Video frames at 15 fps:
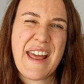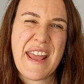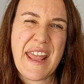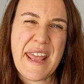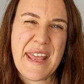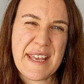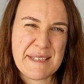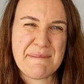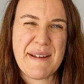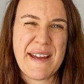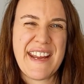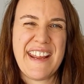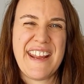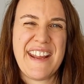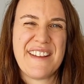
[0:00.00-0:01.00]
here's
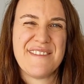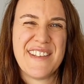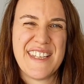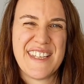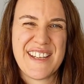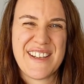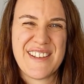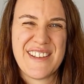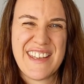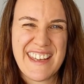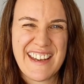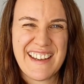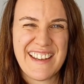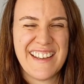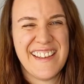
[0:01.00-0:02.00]
my video
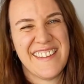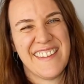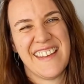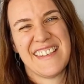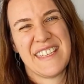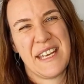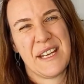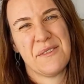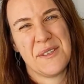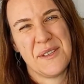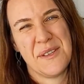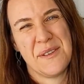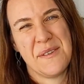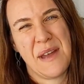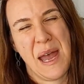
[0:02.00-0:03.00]
here that tells
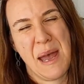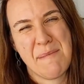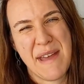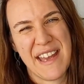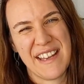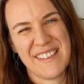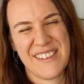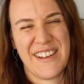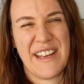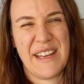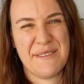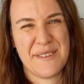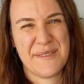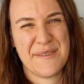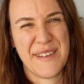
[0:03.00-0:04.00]
you about
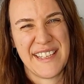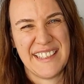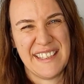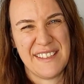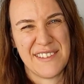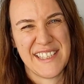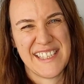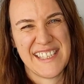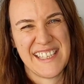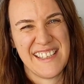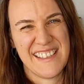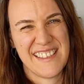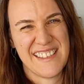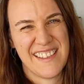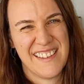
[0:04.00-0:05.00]
diet for fatty liver
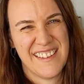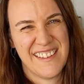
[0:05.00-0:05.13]
disease.